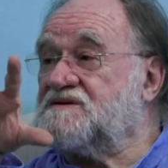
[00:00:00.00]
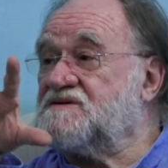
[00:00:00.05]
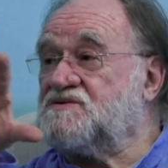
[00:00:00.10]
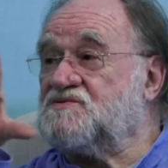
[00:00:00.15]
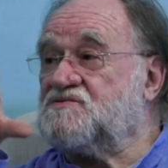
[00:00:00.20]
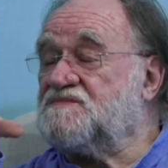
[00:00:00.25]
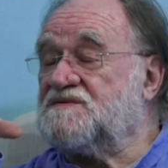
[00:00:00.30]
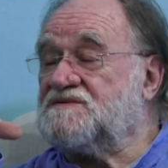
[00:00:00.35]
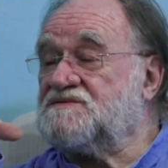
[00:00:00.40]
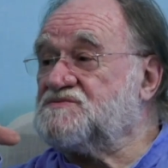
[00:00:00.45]

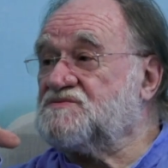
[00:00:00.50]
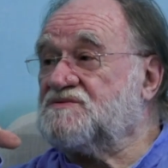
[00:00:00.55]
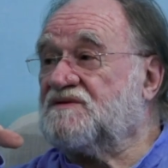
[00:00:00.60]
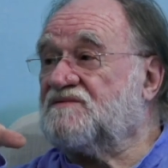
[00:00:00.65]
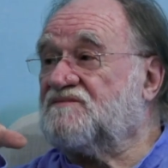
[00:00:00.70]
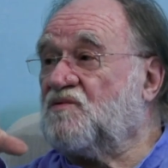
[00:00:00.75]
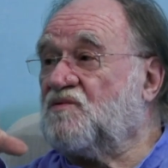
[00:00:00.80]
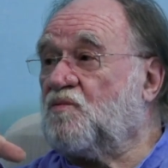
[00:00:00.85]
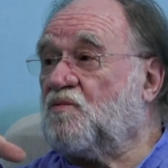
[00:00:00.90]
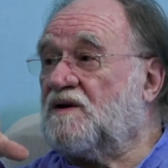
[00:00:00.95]
you've been doing
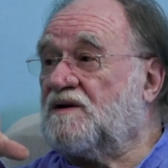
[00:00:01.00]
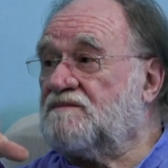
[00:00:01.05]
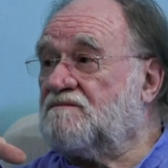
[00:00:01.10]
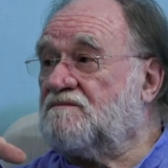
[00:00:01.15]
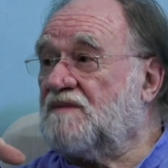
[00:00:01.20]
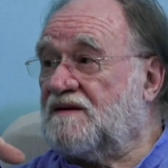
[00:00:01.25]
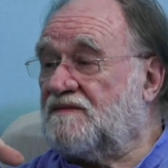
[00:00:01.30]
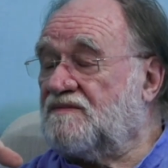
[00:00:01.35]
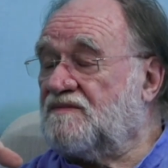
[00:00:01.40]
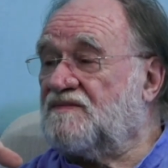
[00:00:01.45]
for 1
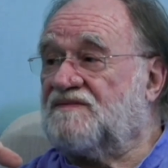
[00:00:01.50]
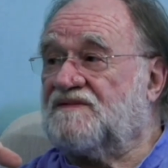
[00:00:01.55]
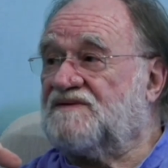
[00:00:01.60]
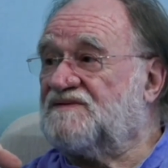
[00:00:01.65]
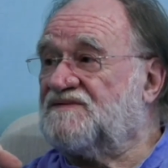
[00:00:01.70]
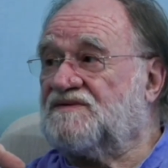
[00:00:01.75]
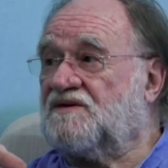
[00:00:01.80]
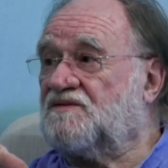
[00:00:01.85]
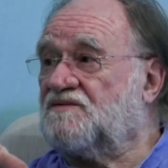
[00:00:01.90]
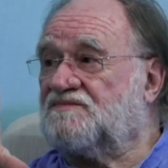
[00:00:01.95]
month
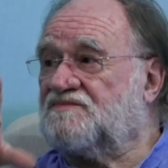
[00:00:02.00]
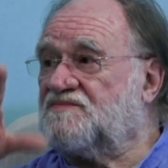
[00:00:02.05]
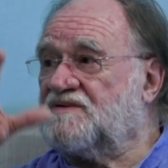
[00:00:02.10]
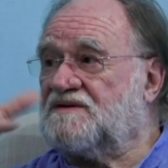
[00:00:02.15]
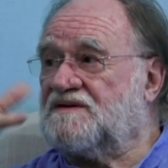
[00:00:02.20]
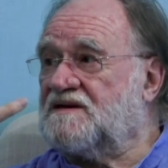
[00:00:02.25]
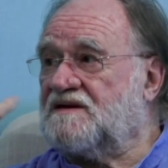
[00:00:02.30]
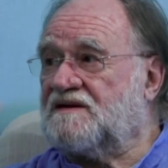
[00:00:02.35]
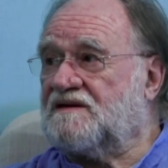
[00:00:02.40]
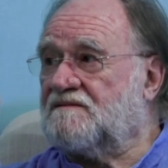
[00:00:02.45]
has not
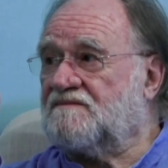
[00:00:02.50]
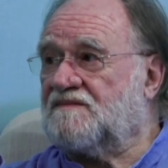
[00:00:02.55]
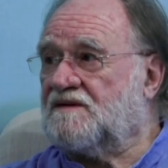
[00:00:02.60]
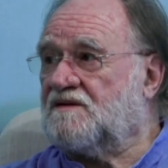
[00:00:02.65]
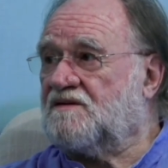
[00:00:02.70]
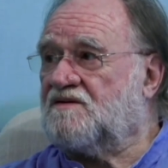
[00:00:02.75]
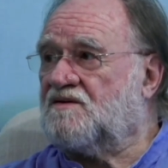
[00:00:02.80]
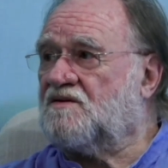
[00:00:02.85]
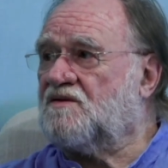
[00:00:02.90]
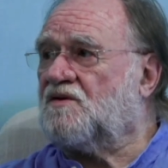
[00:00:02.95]
really
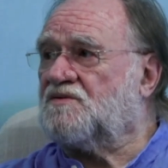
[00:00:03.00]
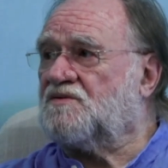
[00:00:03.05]
got